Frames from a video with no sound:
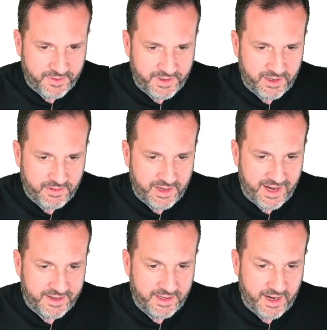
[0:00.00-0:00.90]

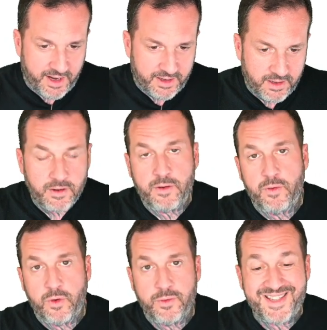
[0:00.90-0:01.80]
399
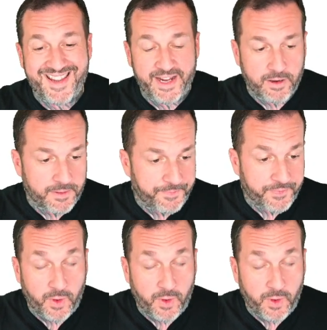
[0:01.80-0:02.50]
rows here.